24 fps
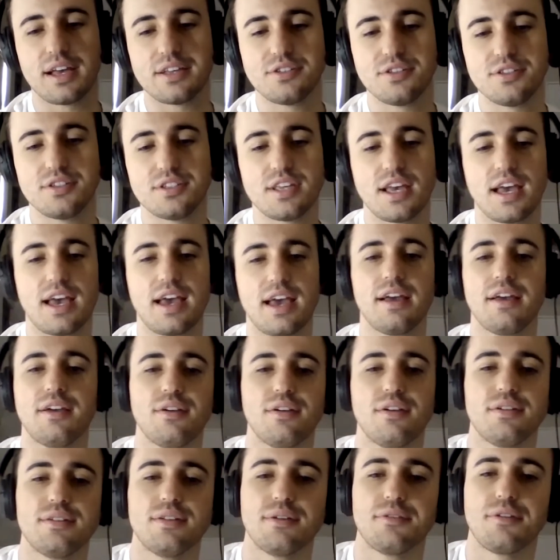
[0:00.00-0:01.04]
as you say,
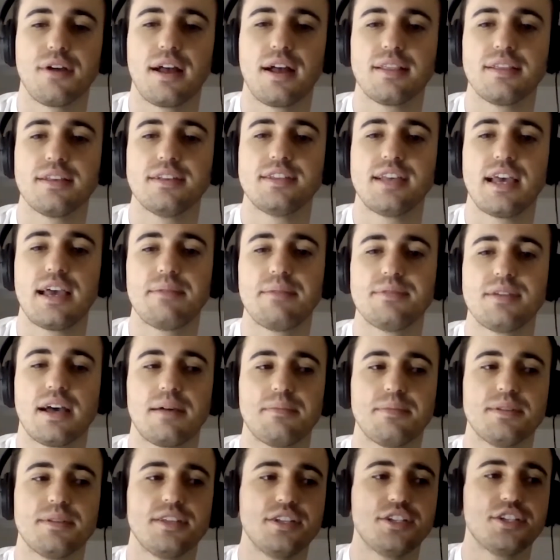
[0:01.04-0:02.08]
around the same
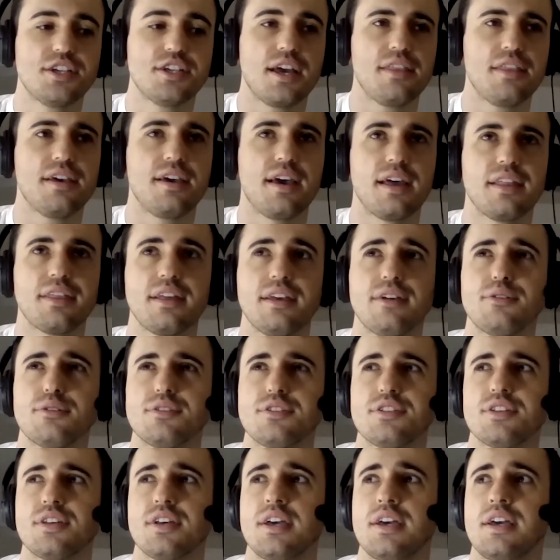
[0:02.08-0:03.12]
time as each other. I think it
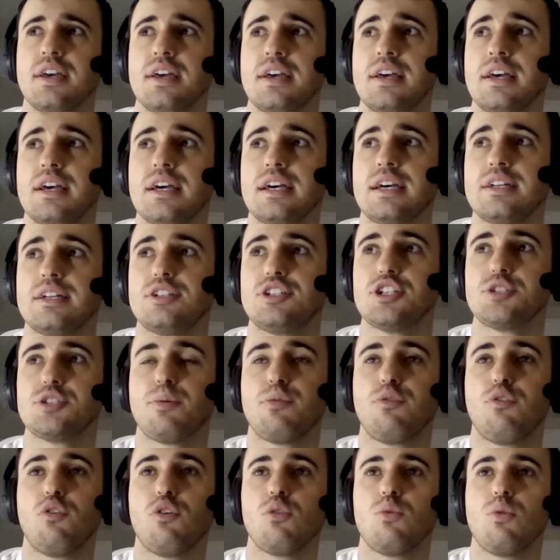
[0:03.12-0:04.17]
was just
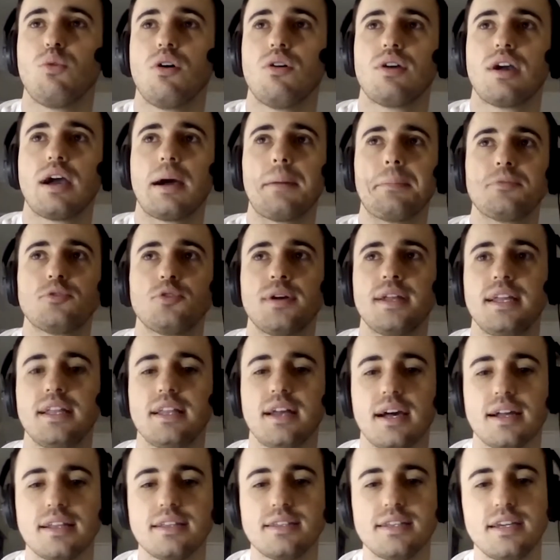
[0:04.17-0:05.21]
before the World Cup,
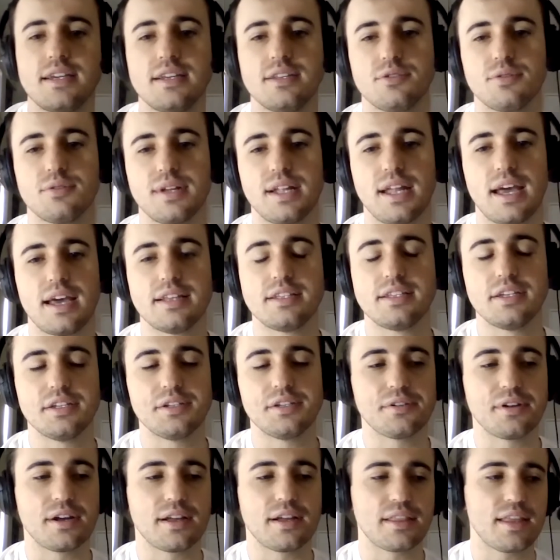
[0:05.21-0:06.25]
2019,
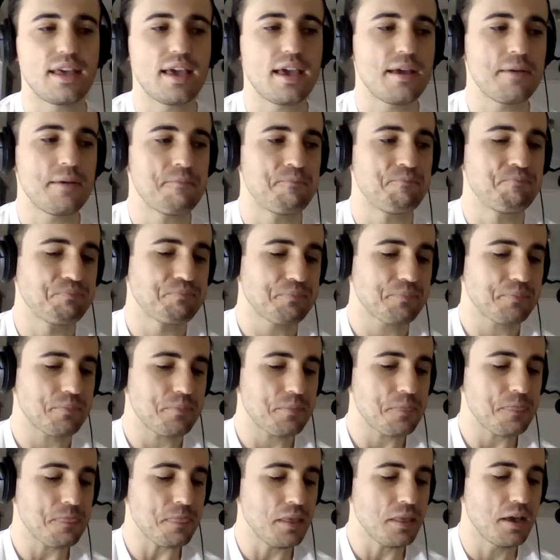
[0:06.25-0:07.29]
2018, around there.
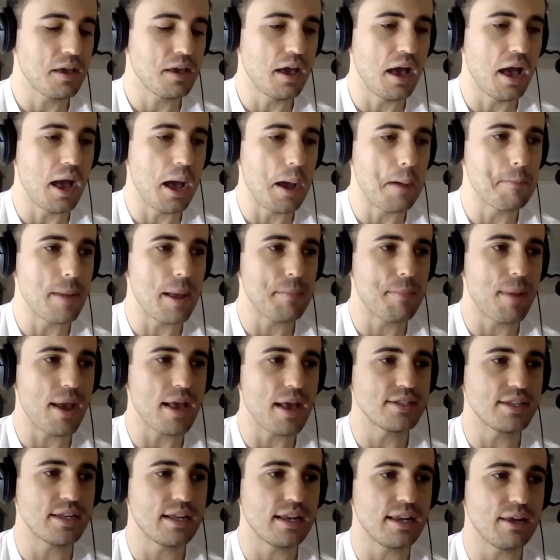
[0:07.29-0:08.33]
And
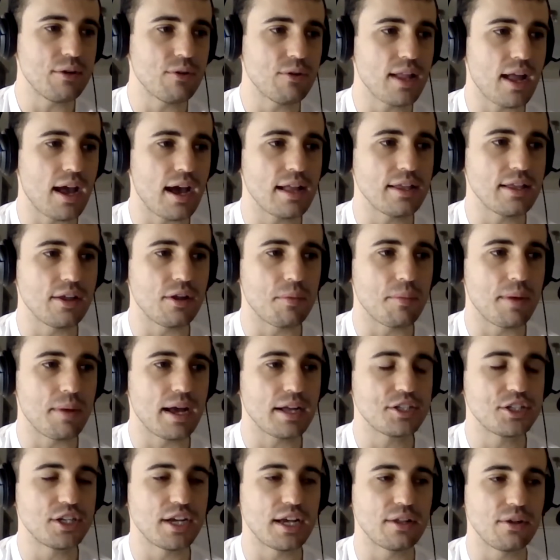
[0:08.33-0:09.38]
basically what I did on
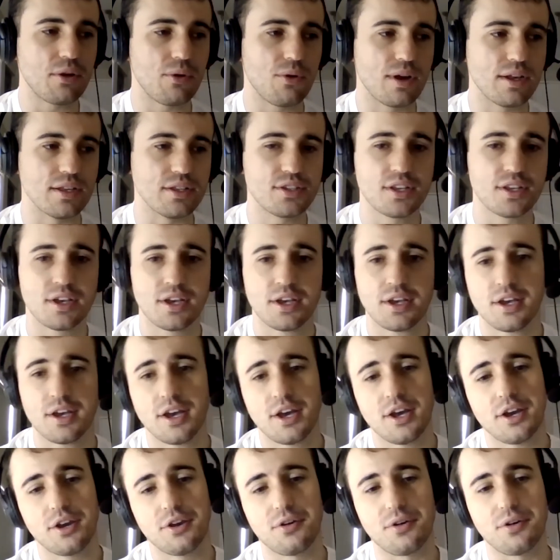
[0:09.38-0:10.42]
my channel was
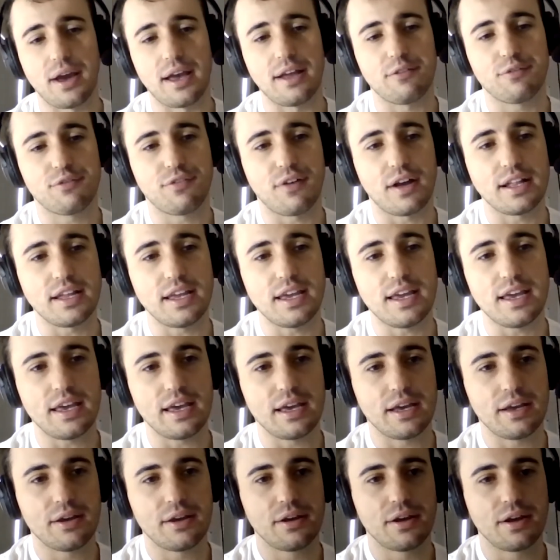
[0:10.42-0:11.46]
create
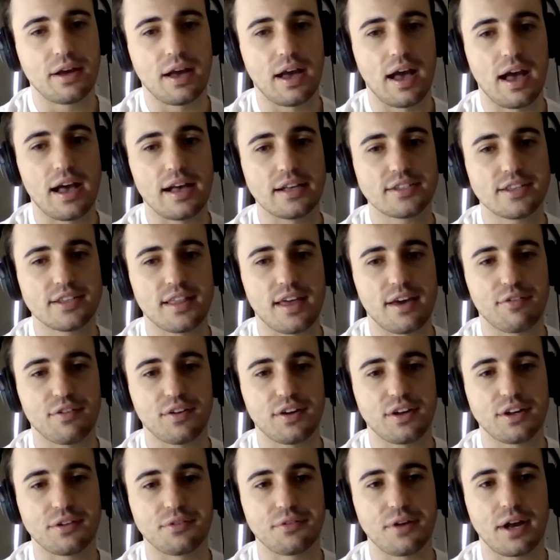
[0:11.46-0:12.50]
funny South
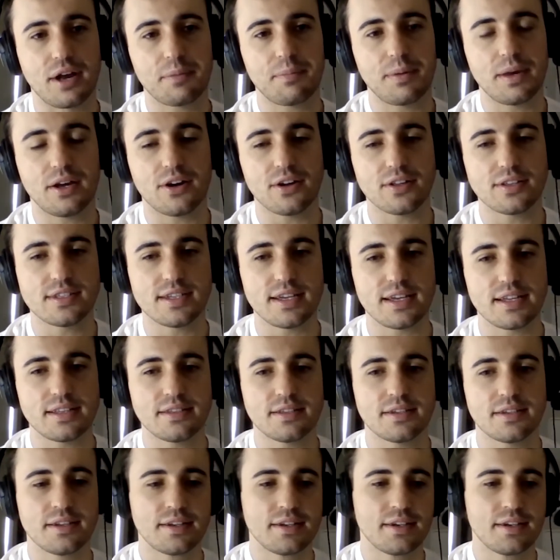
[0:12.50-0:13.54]
African rugby content.